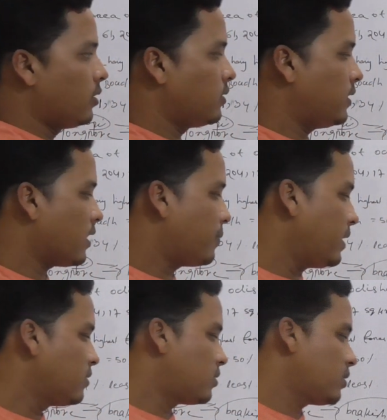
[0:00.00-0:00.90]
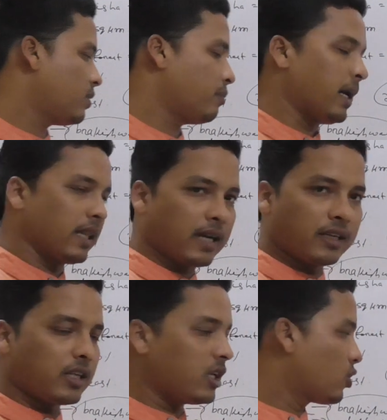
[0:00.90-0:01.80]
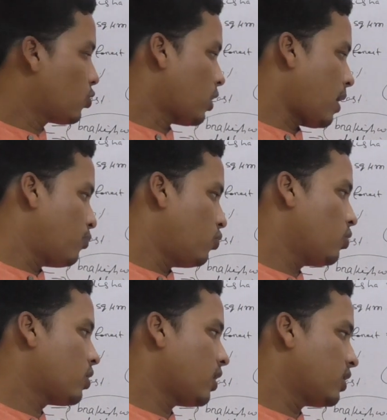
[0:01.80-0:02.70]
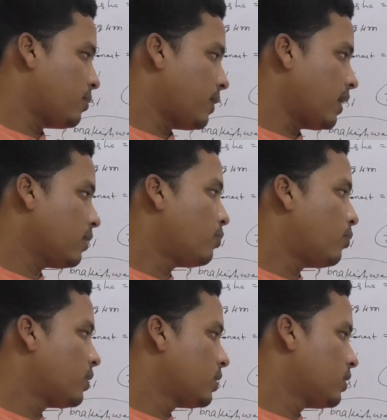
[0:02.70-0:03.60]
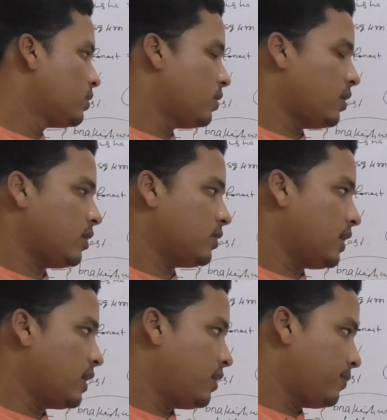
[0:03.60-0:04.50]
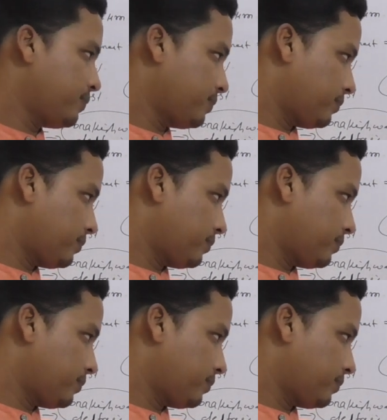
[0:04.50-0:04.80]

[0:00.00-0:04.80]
That means Malkangiri, Koraput, Kandhamal, uh, then